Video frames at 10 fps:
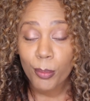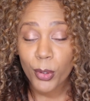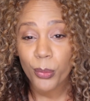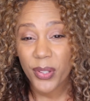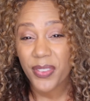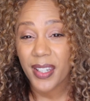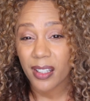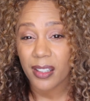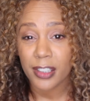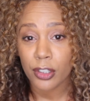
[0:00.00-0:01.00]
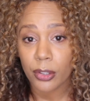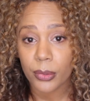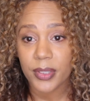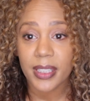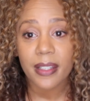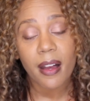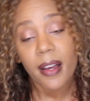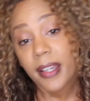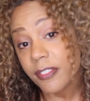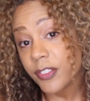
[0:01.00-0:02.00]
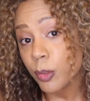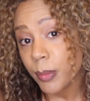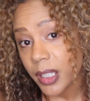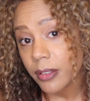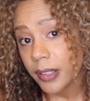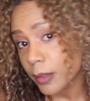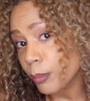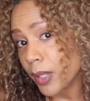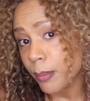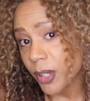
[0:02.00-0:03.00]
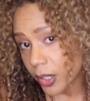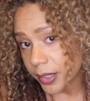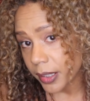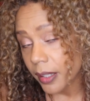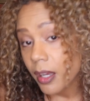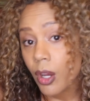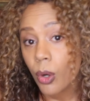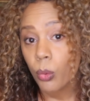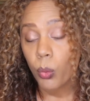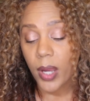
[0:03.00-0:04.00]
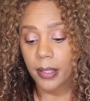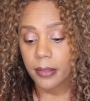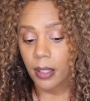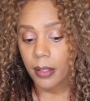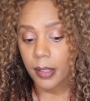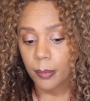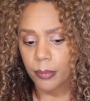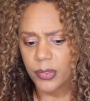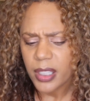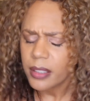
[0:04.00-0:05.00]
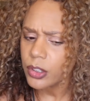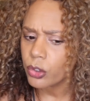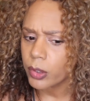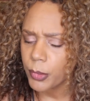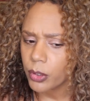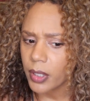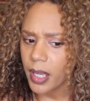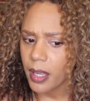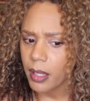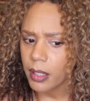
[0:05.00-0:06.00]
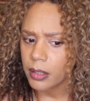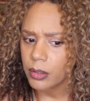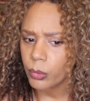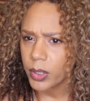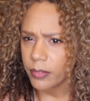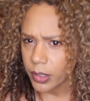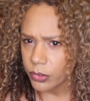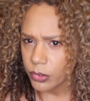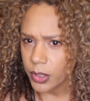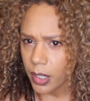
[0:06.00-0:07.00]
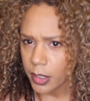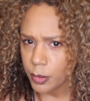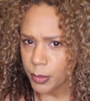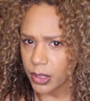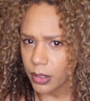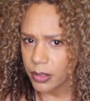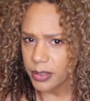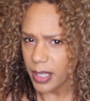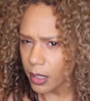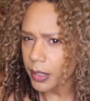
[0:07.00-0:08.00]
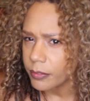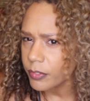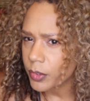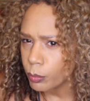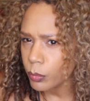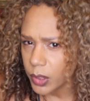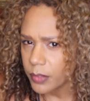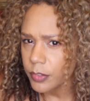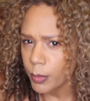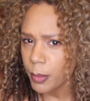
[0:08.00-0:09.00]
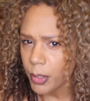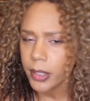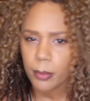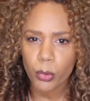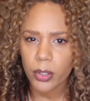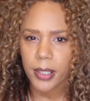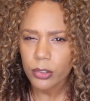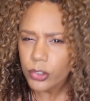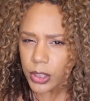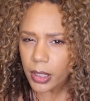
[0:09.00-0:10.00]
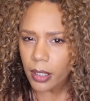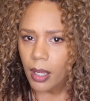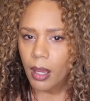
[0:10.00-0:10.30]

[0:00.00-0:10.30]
But one thing I know is that I feel better in my body when I'm slightly trimmer and when I've exercised, because that kind of gives my body more energy.